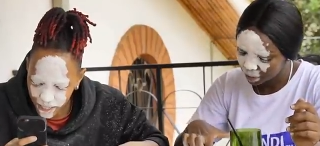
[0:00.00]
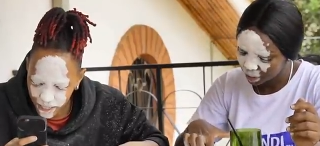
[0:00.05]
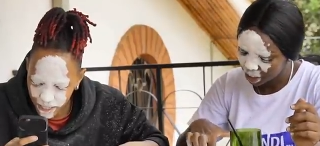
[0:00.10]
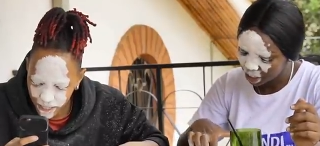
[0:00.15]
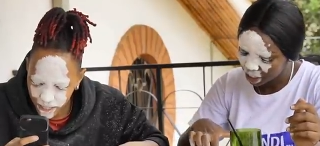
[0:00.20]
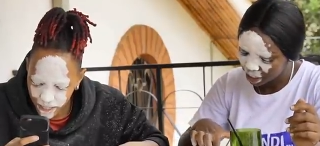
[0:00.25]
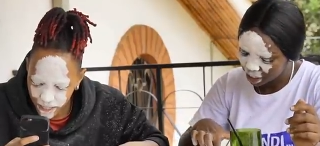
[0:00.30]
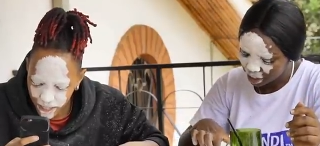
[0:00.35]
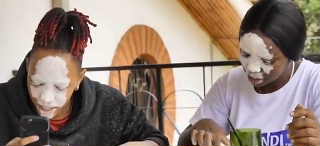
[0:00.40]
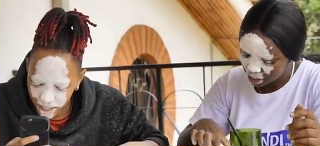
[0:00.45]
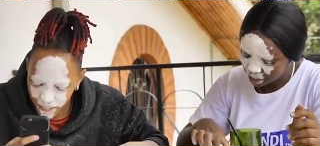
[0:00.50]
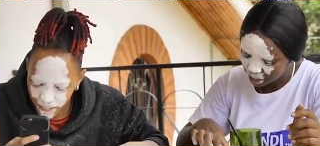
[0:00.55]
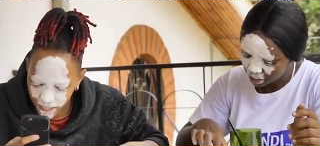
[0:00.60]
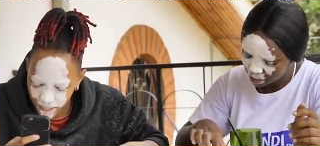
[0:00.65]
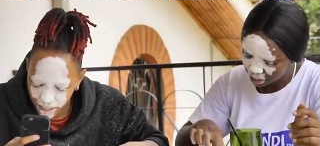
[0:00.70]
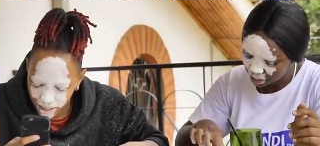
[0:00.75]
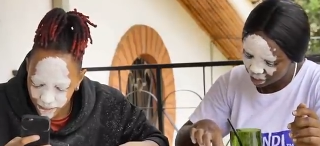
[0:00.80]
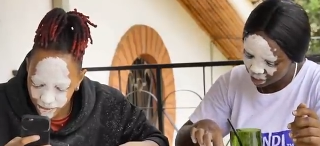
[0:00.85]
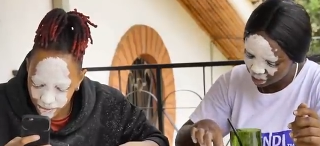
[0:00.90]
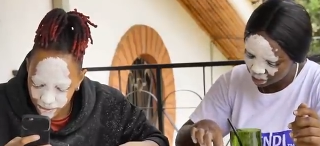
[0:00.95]
Speaker 1: Right.
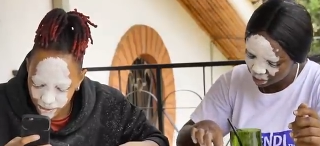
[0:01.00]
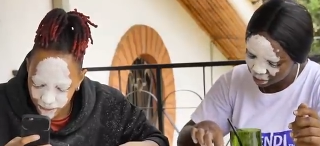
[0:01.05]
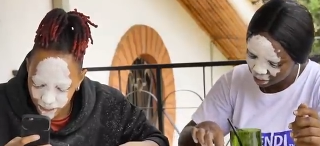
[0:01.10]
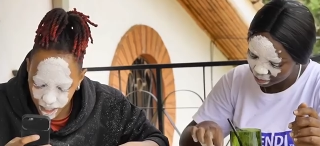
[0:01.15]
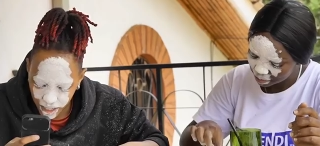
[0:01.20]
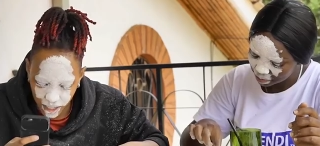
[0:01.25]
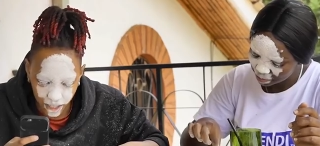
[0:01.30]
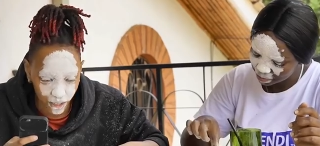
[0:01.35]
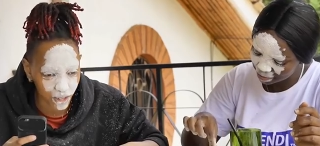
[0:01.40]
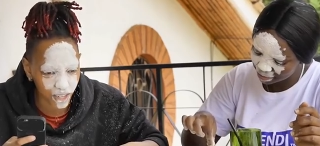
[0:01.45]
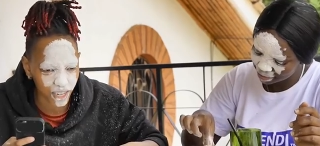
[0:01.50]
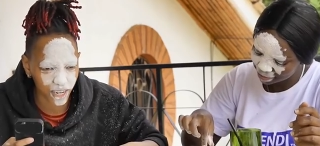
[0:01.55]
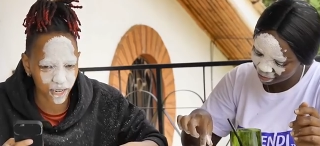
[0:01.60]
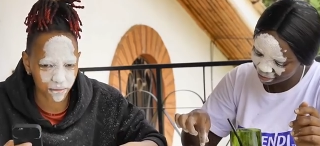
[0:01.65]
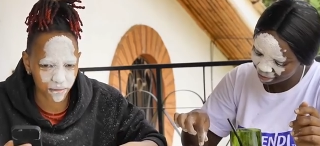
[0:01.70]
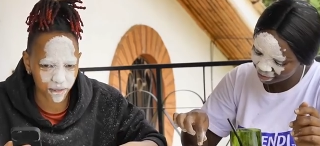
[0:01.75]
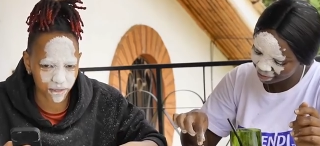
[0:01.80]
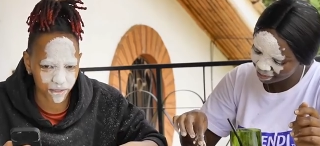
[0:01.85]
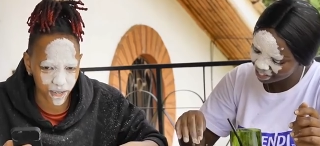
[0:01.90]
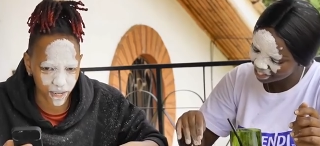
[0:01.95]
Sasa naona
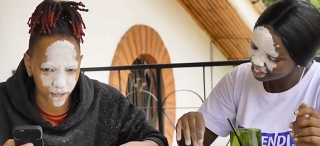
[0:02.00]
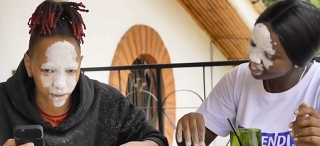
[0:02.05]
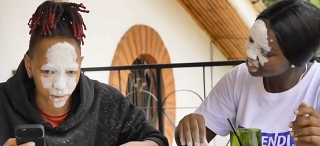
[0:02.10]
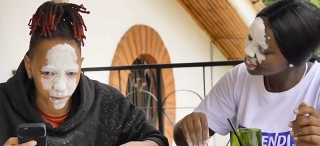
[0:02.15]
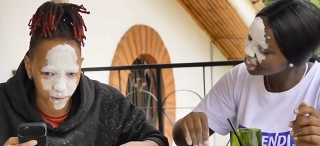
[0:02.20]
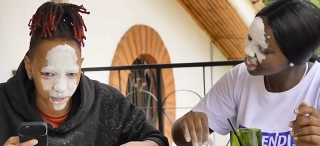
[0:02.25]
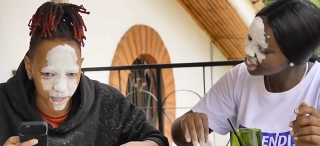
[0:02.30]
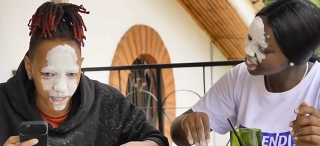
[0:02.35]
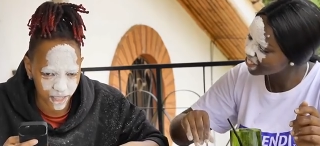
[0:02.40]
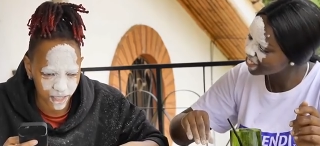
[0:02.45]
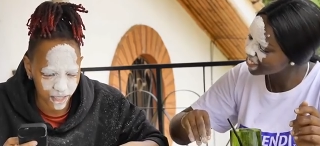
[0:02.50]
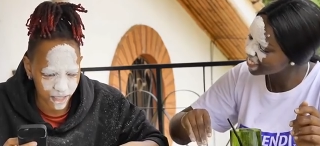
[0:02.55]
nimevaa hood.